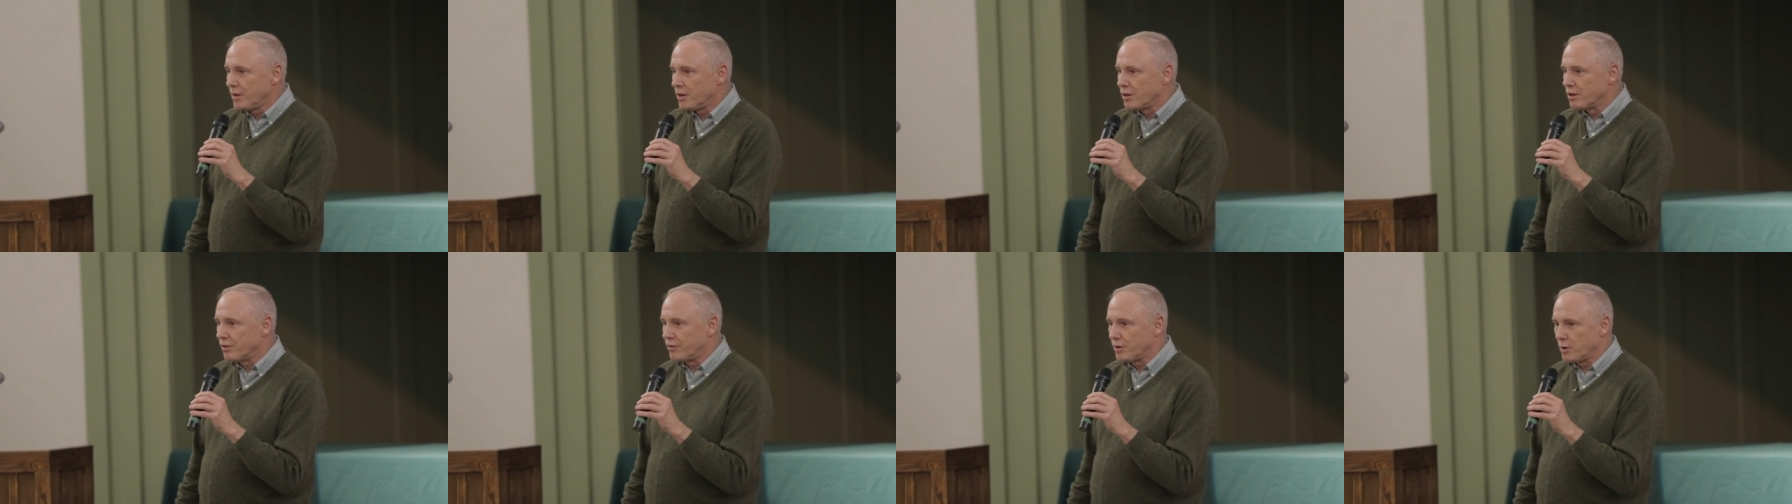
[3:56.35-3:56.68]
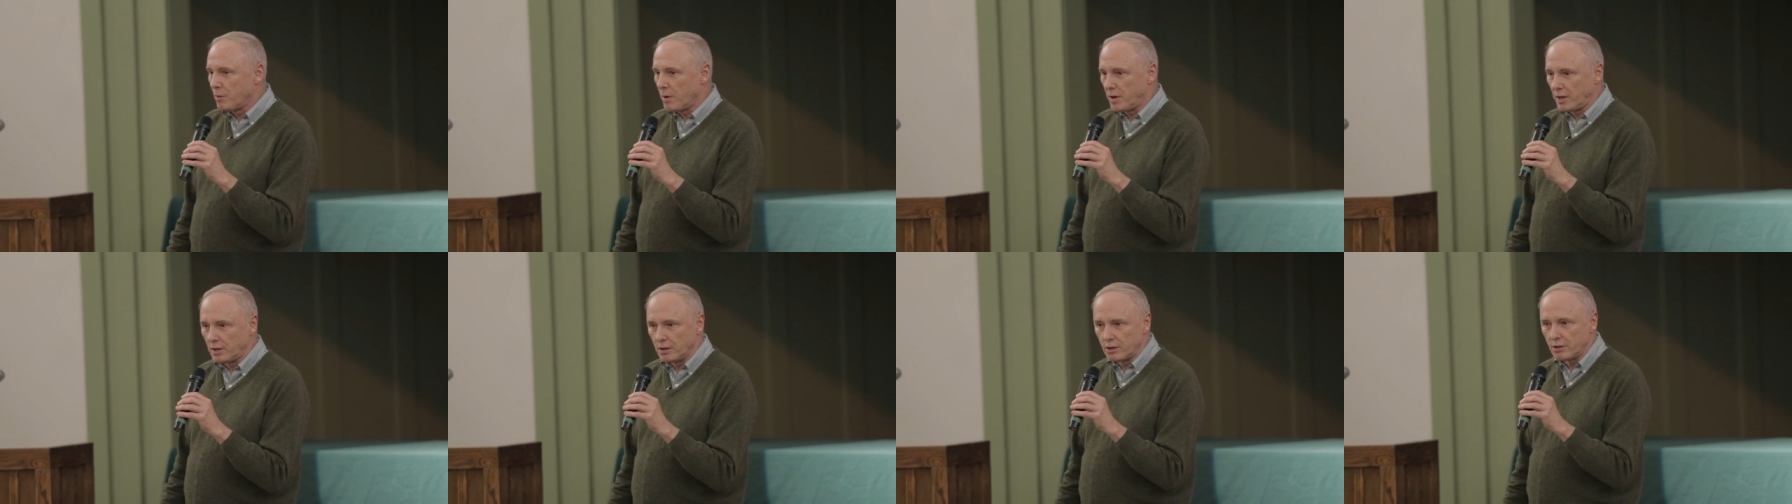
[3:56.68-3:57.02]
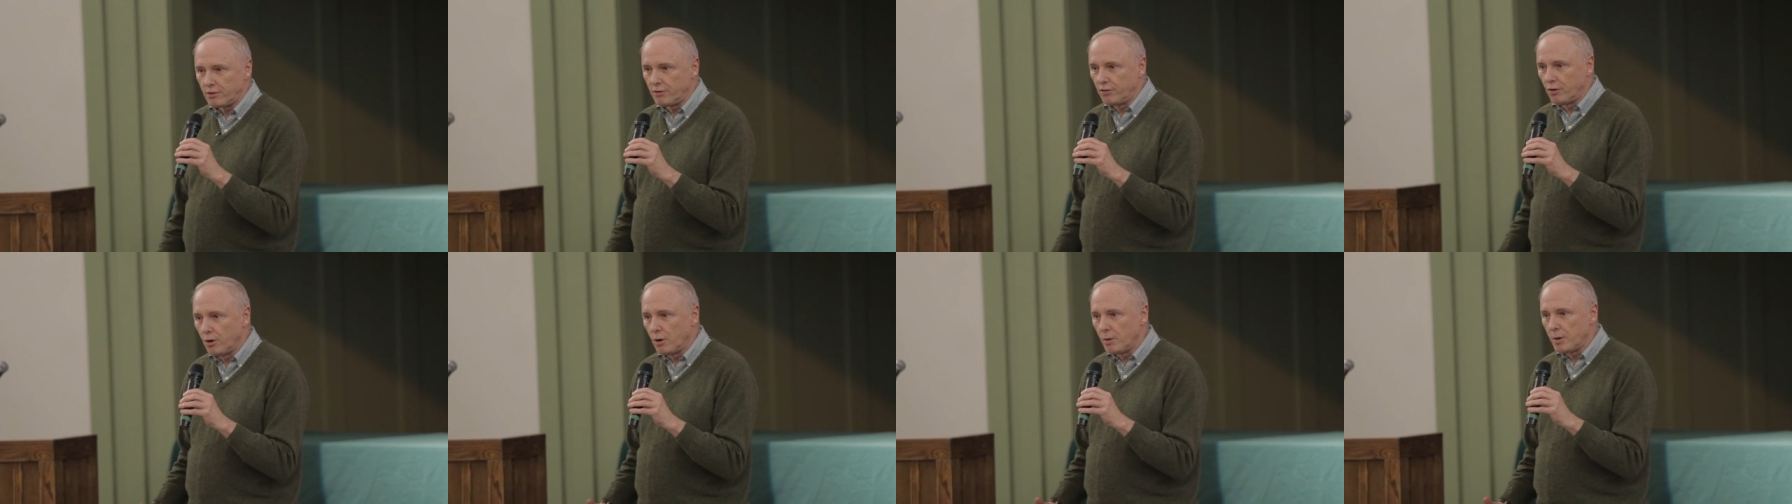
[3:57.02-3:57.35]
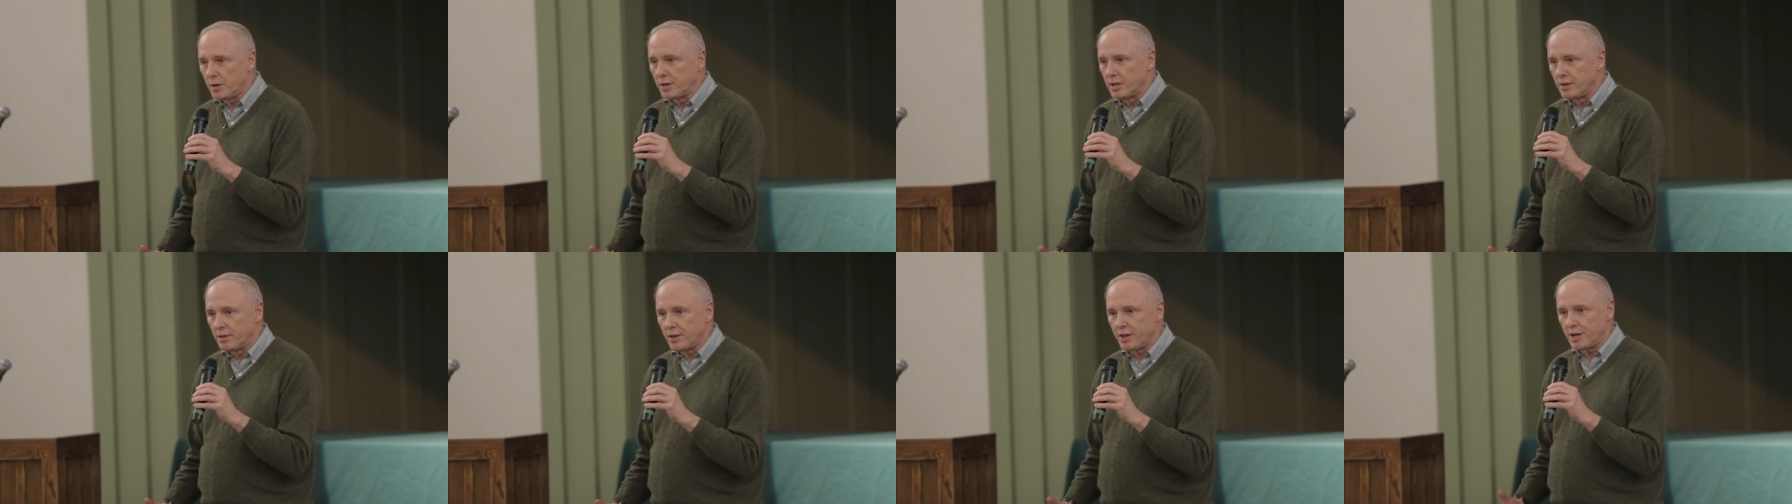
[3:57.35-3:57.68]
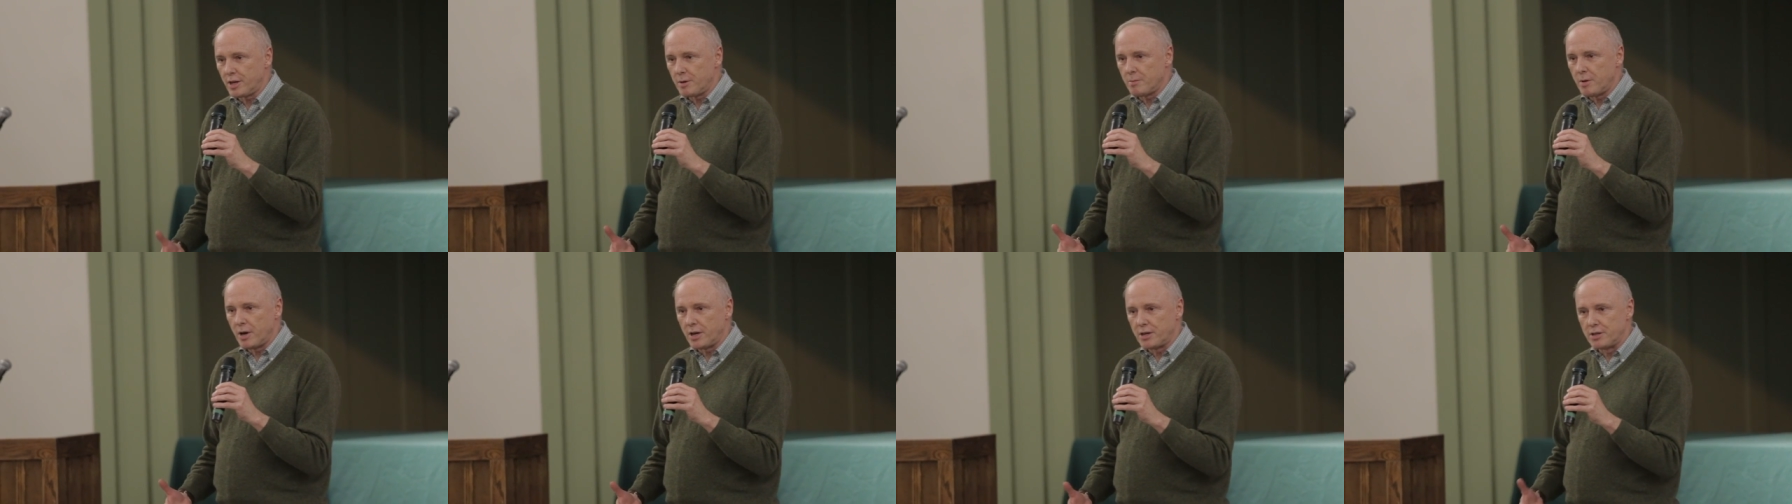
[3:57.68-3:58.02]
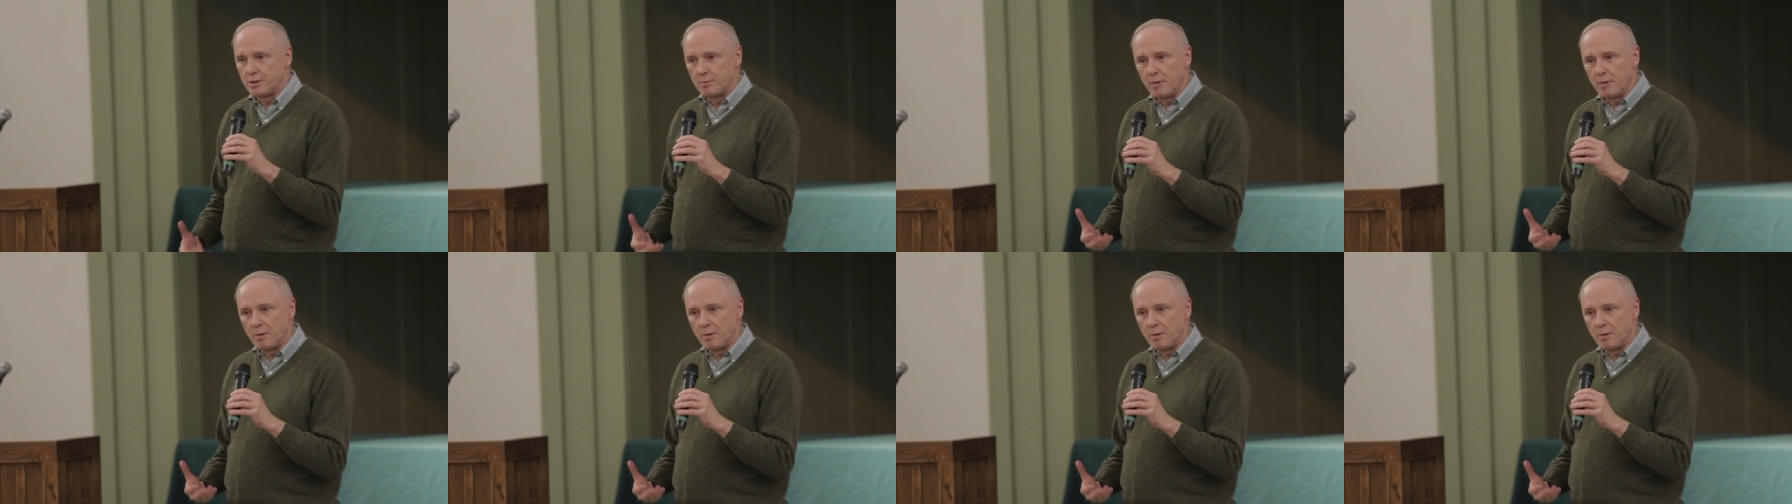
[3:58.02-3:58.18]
You know, if you want to look forward and think about